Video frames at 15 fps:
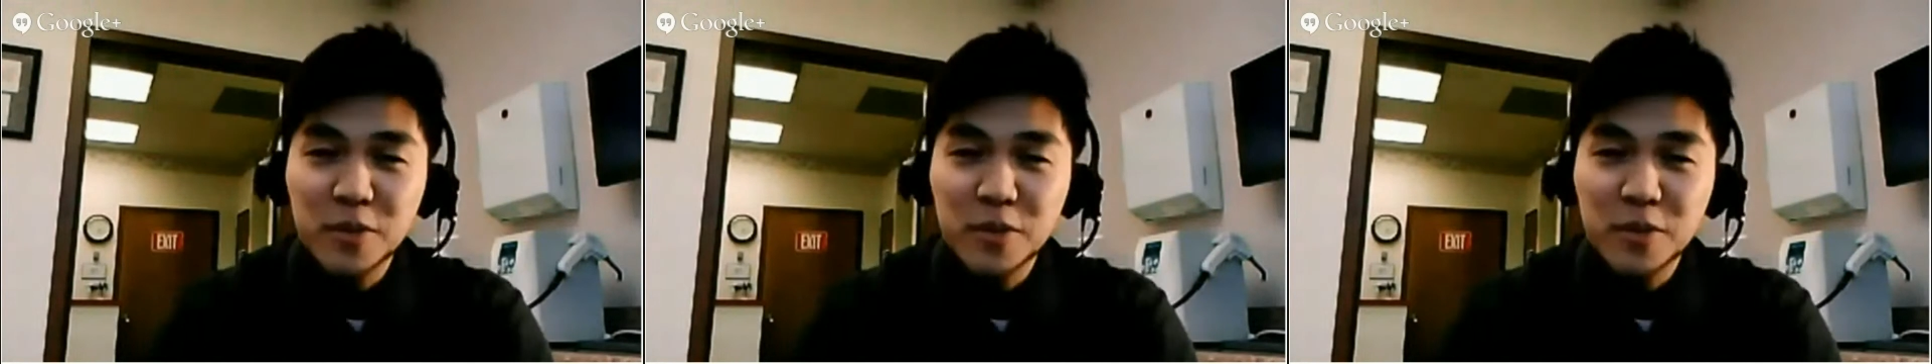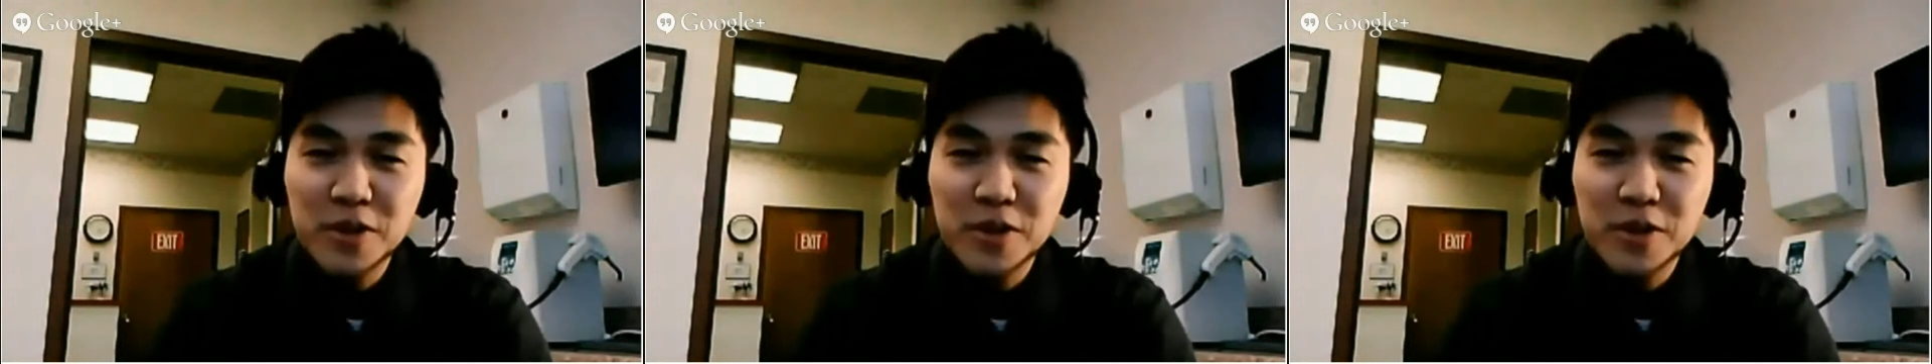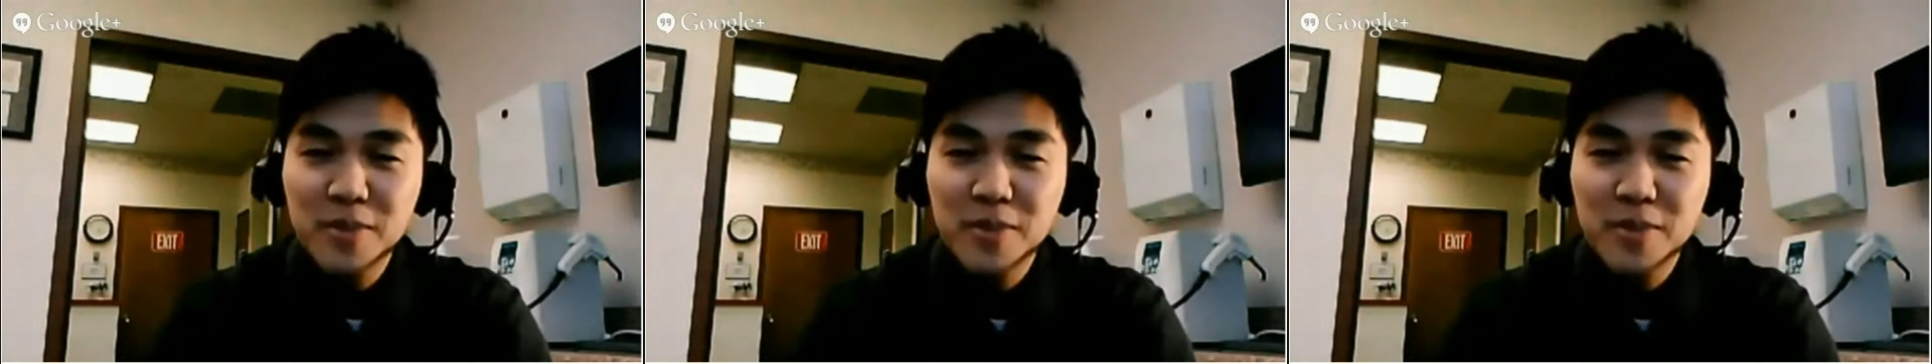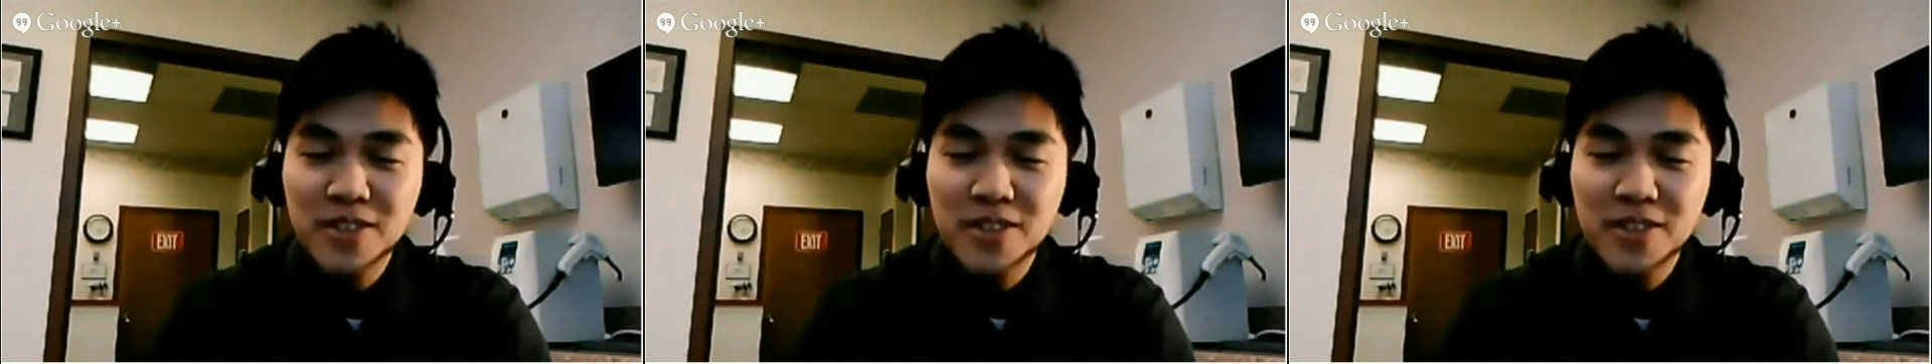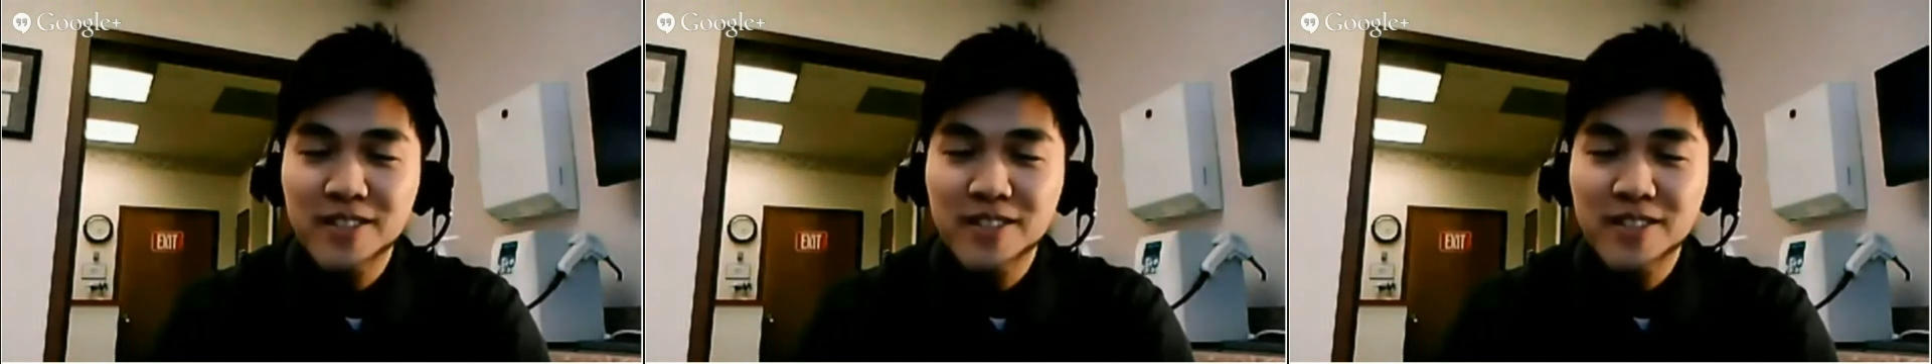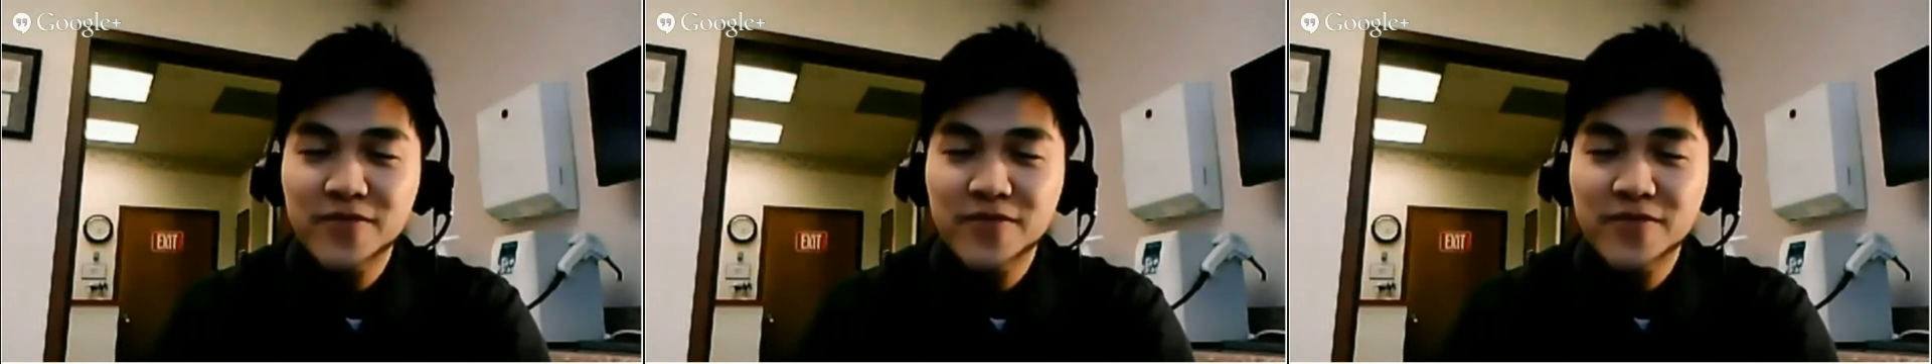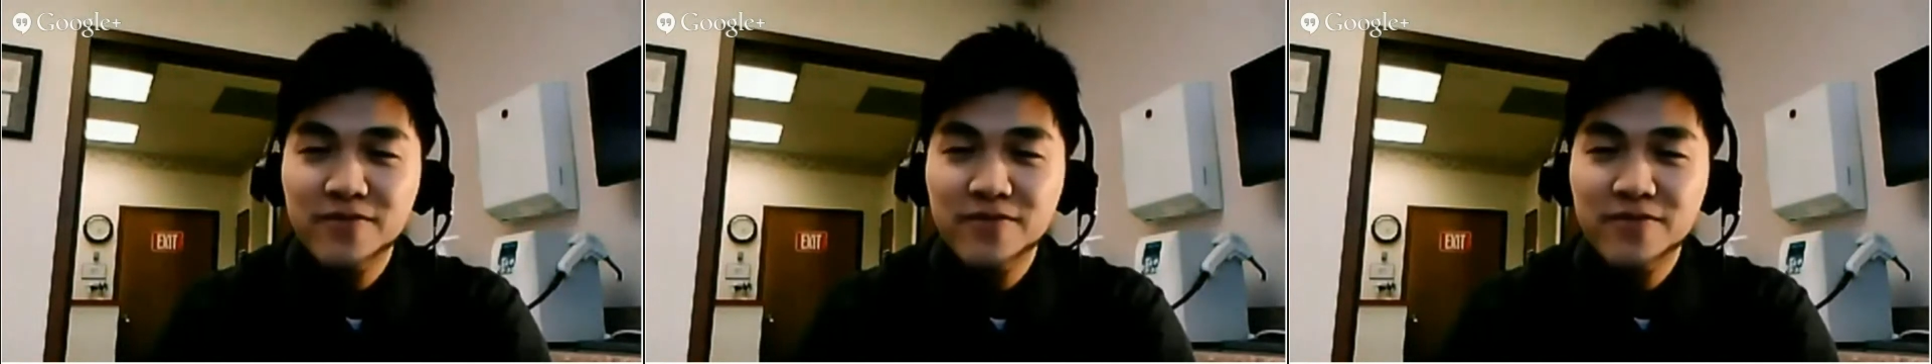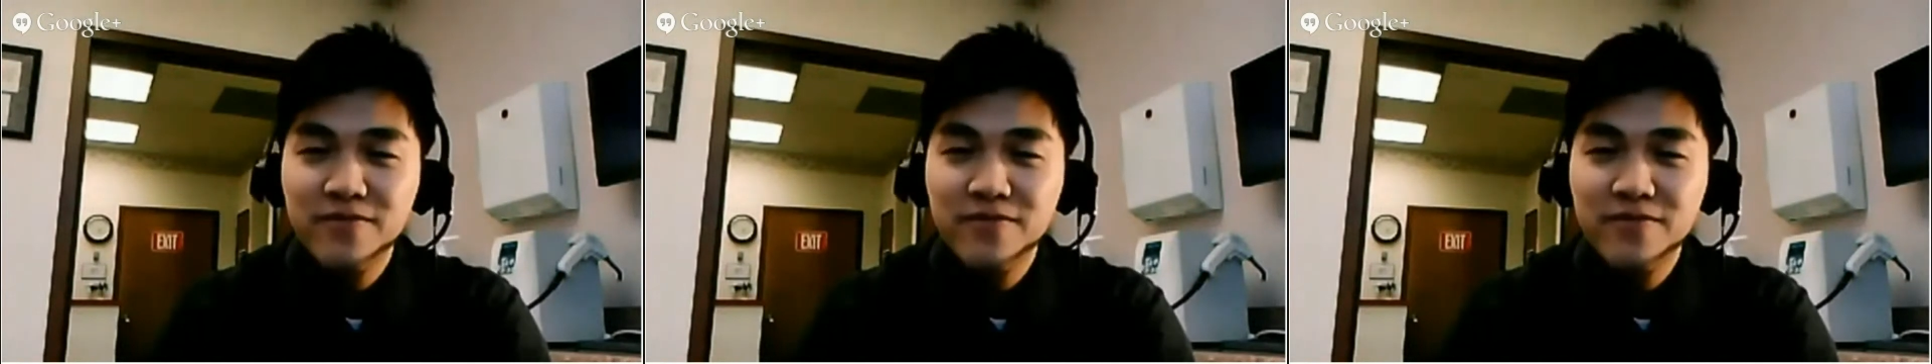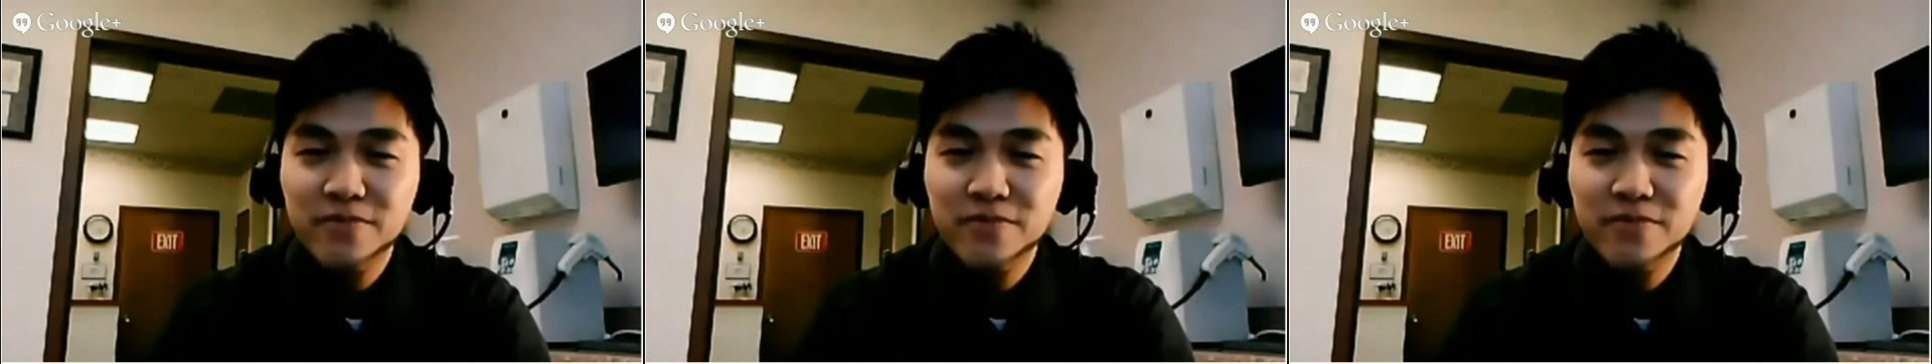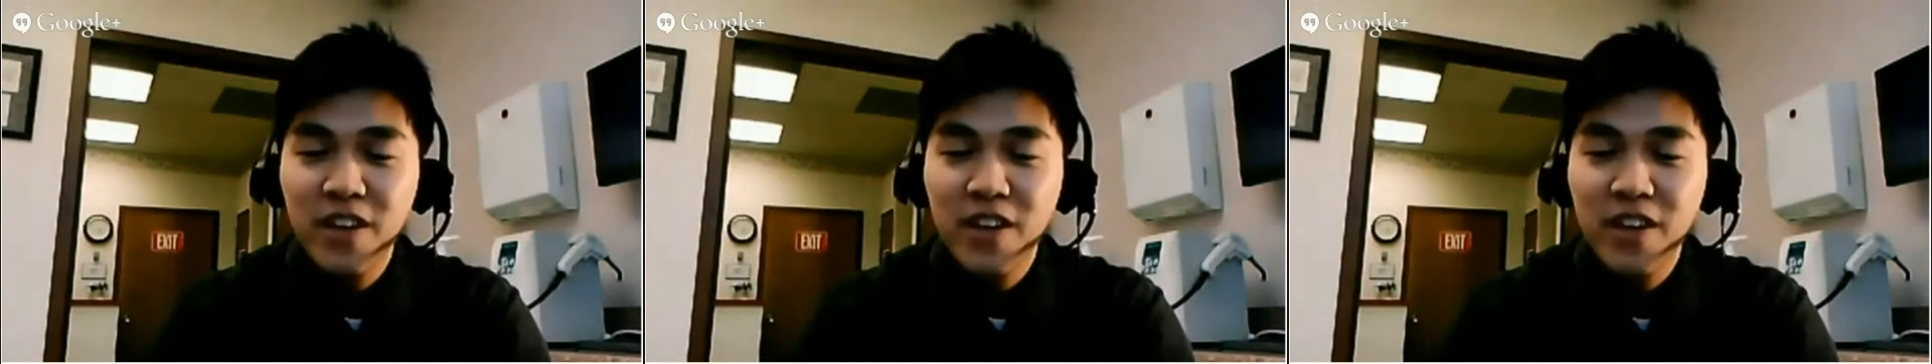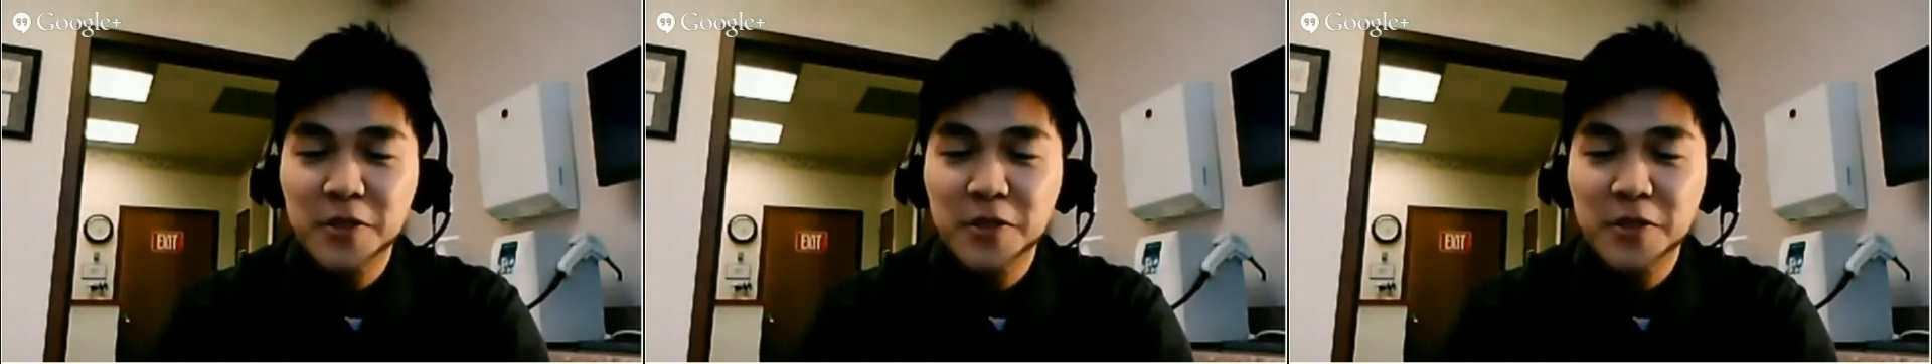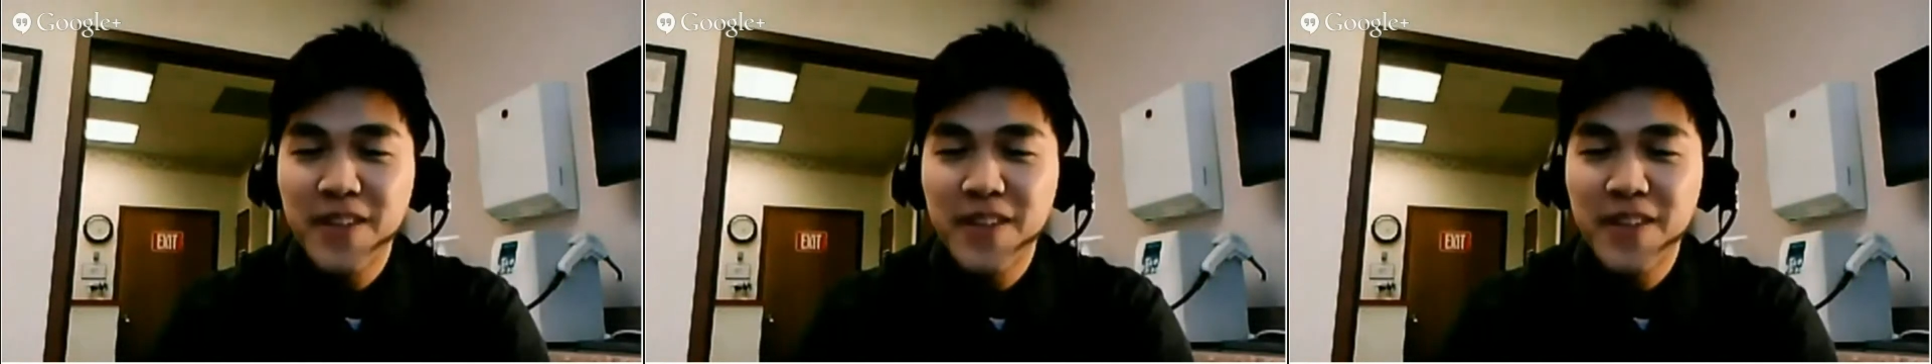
small tips you can follow.